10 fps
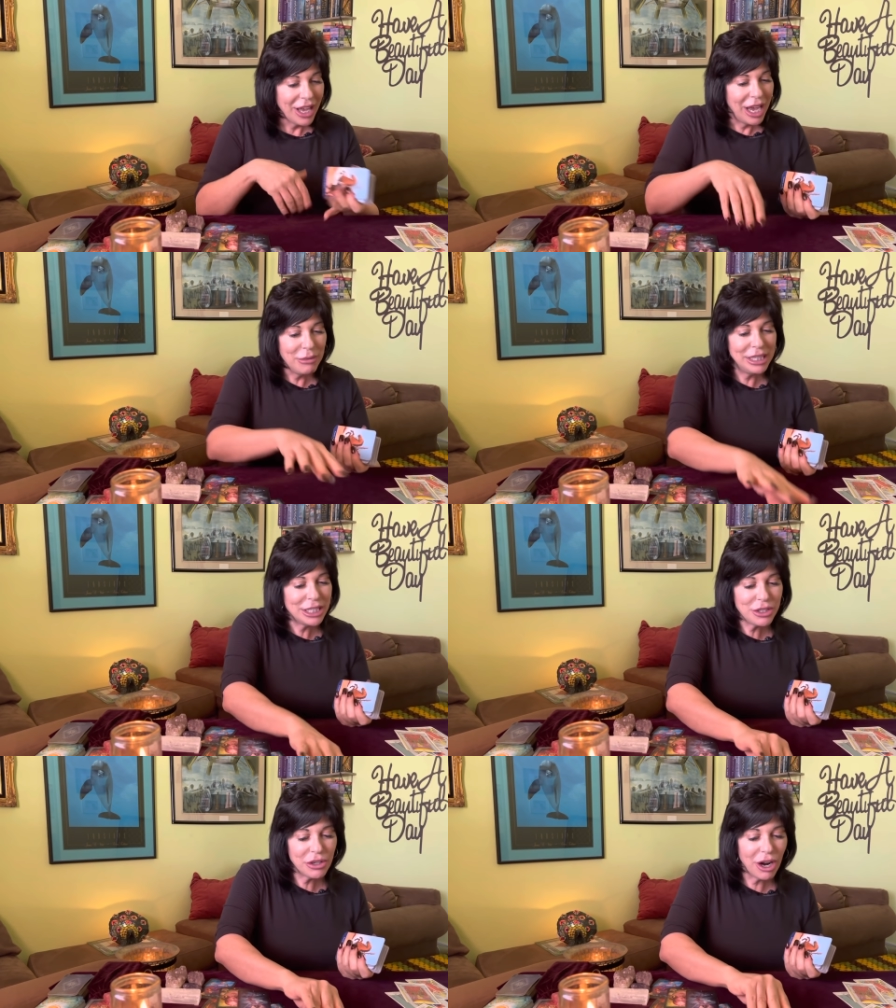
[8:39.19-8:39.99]
I mean,
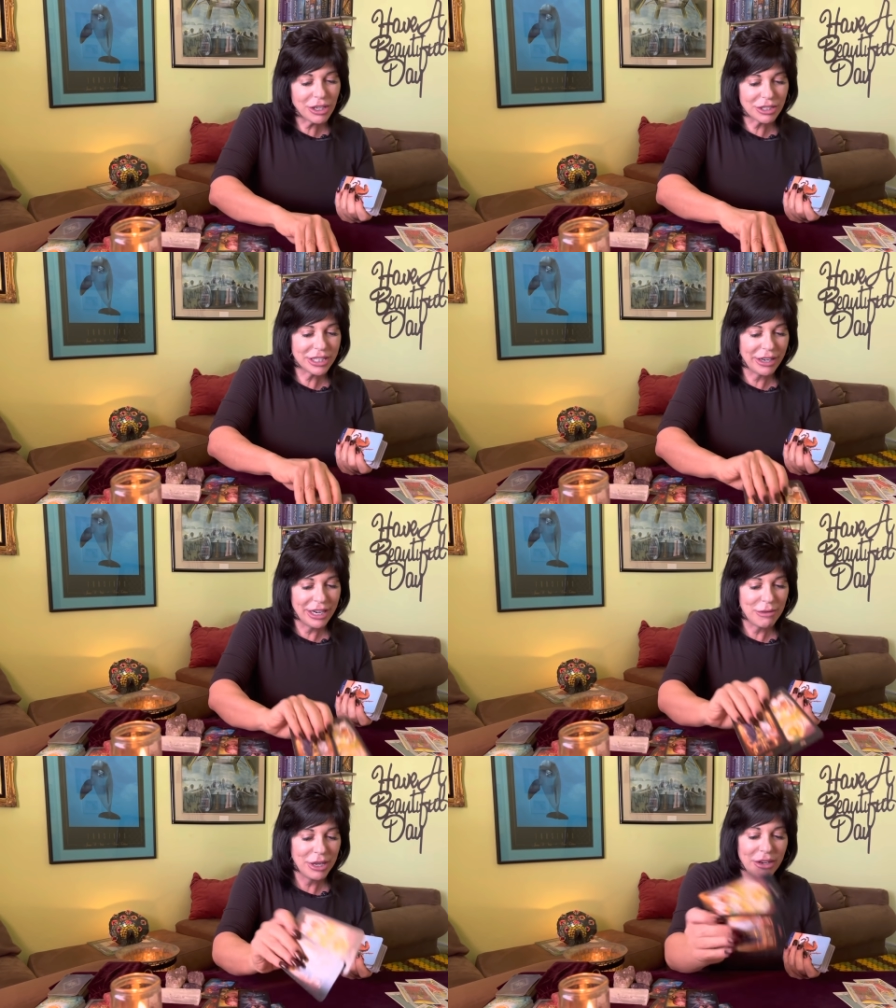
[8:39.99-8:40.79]
these two cards are
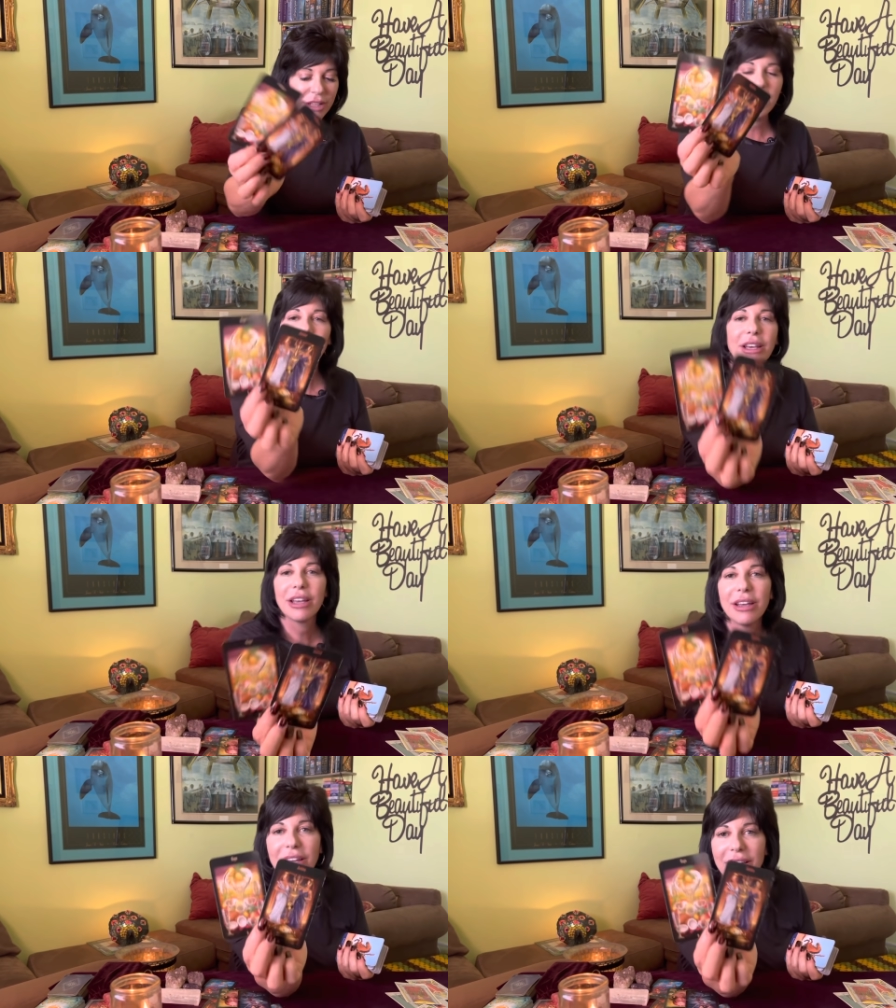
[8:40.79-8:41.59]
staring at me under the deck.
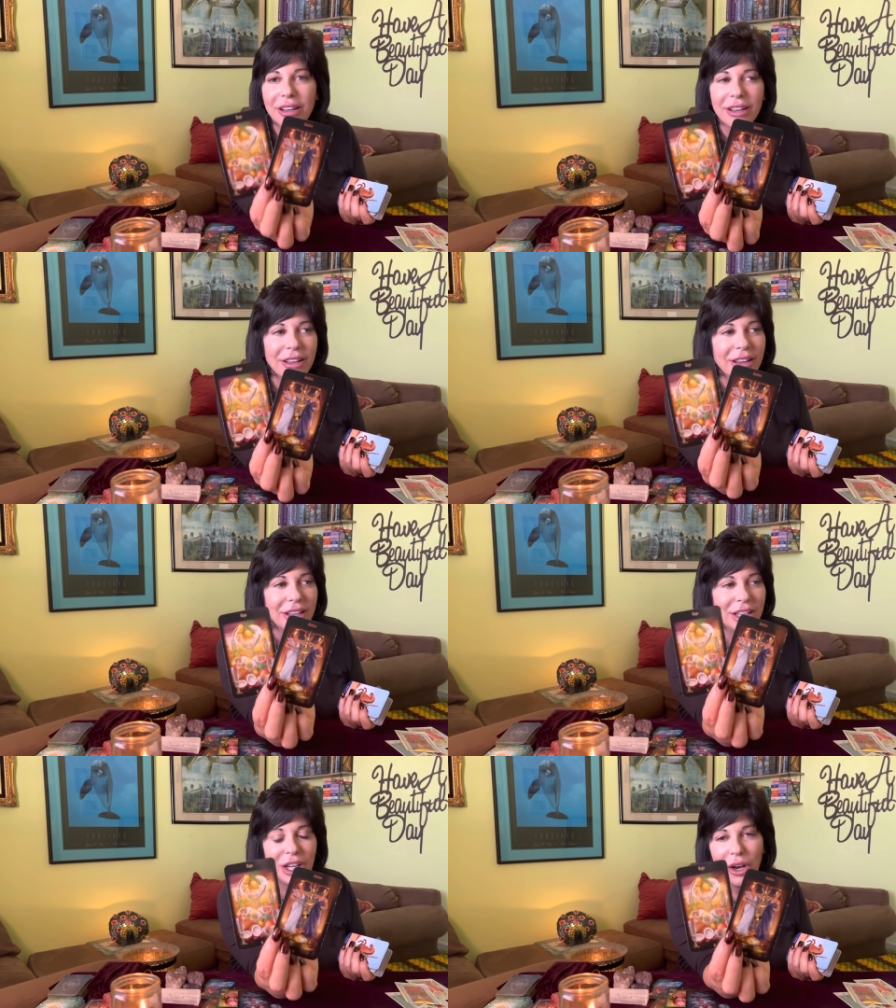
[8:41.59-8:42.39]

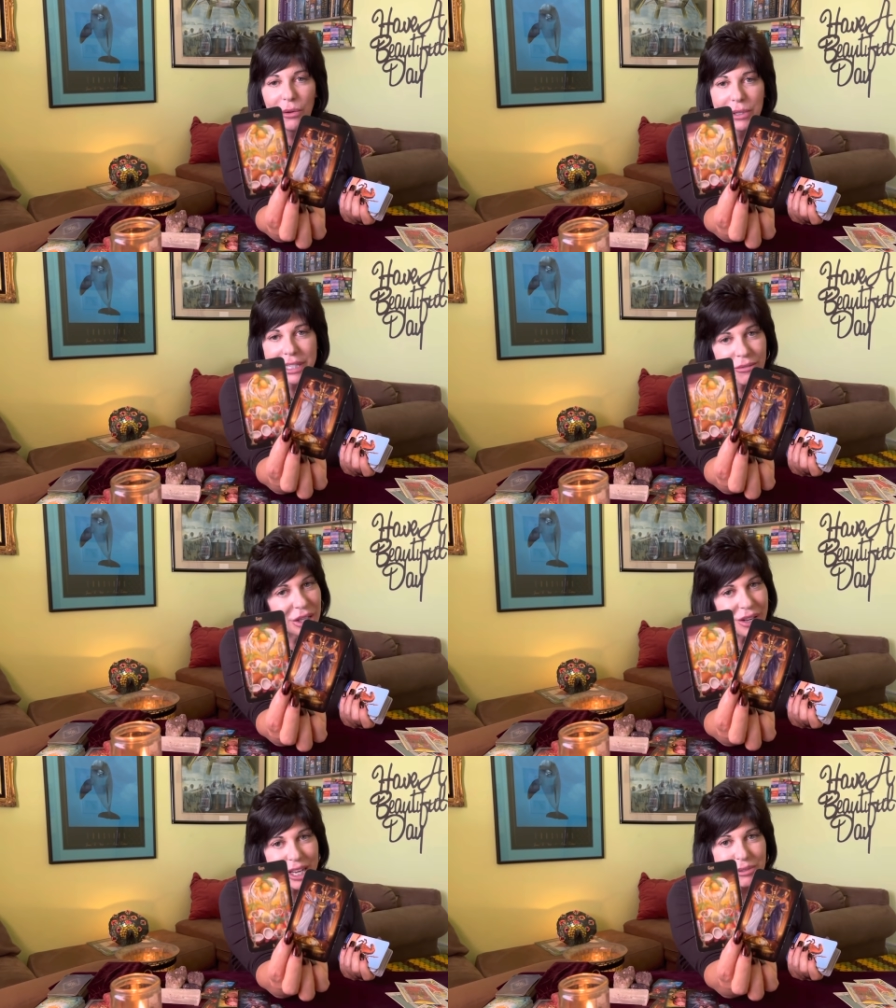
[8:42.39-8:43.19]
You know, the Seven
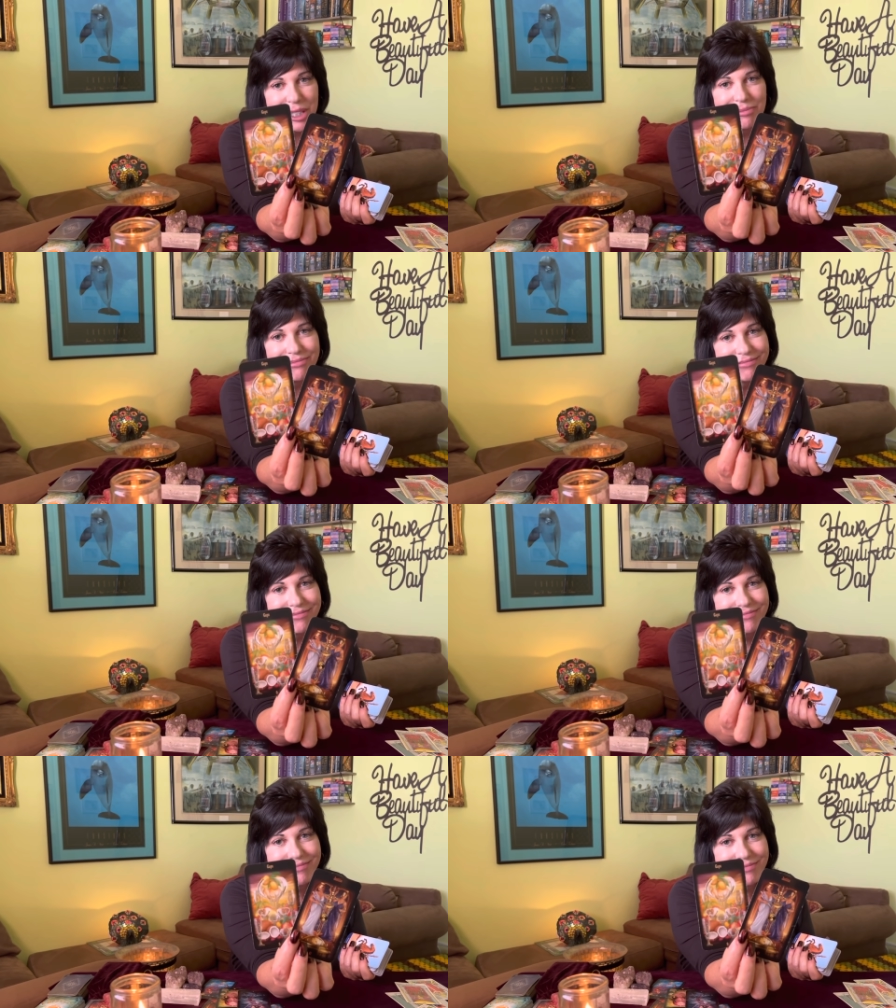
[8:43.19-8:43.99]
of Cups
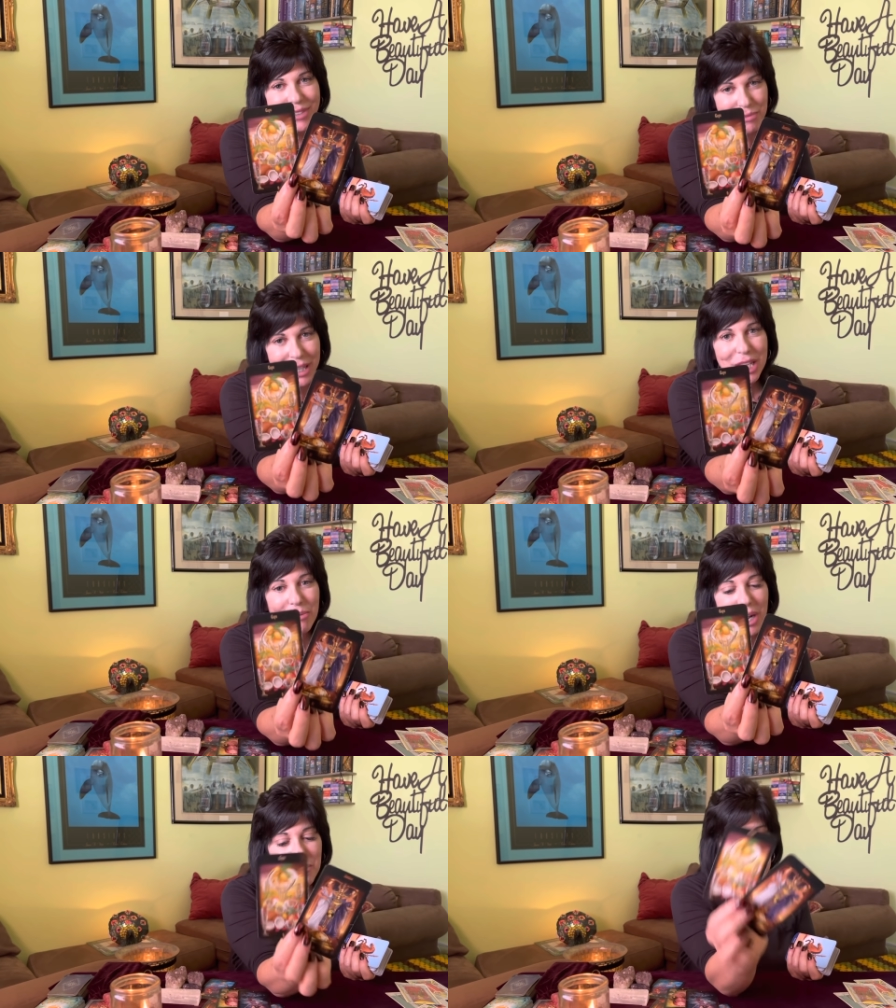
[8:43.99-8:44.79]
with my
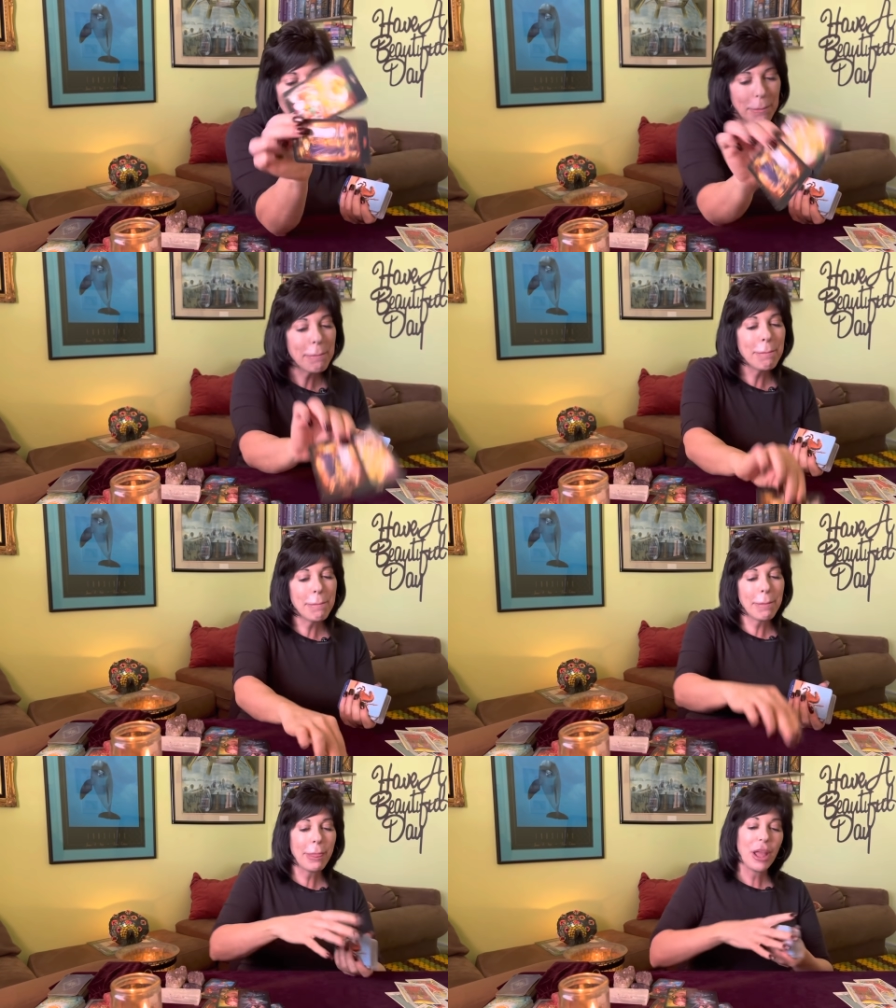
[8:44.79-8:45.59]
Libra.
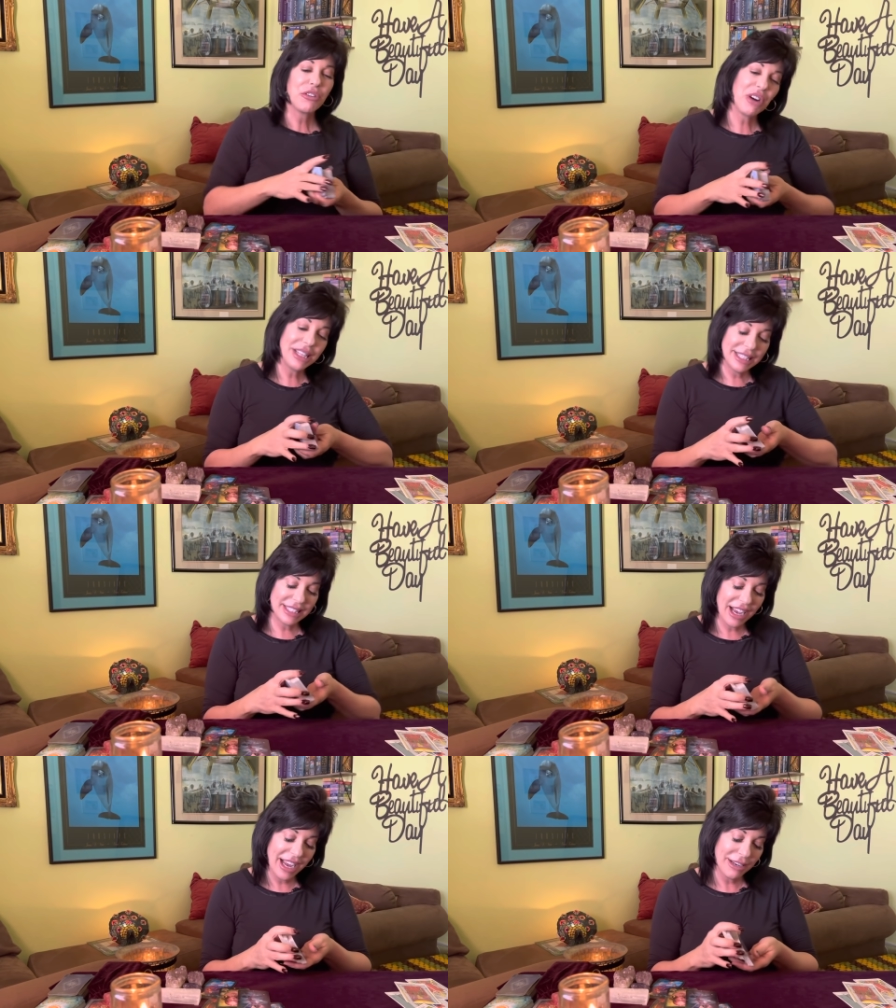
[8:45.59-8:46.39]
Mm, trying to
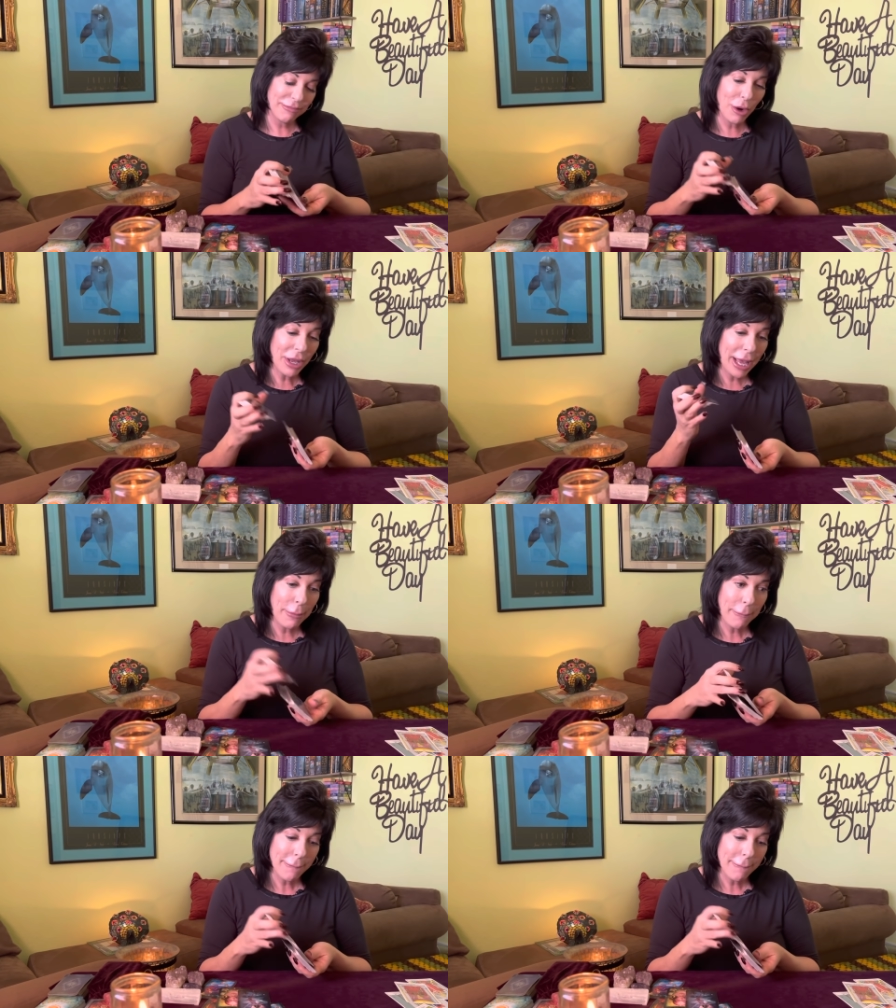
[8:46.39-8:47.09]
decide. Okay.